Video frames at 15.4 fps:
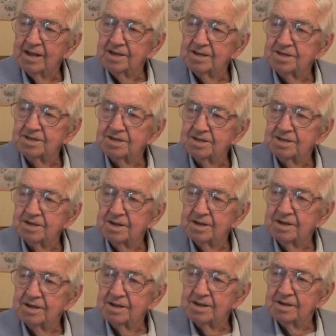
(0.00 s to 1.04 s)
And
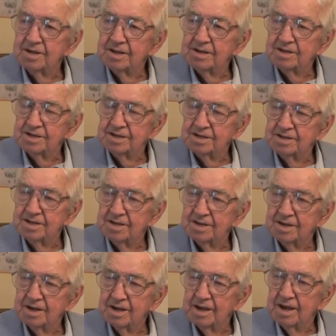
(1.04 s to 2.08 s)
finally made it
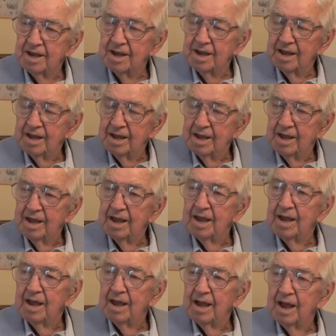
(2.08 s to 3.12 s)
into
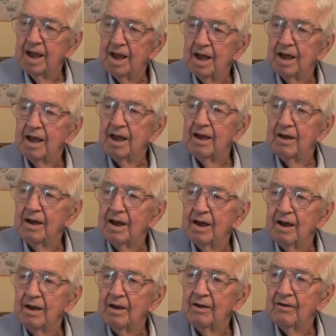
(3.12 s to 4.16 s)
to Fort
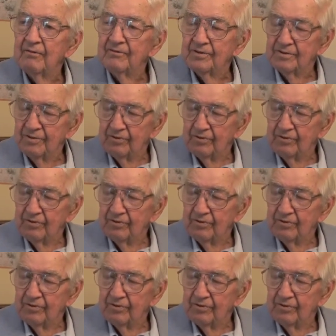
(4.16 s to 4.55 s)
Ord.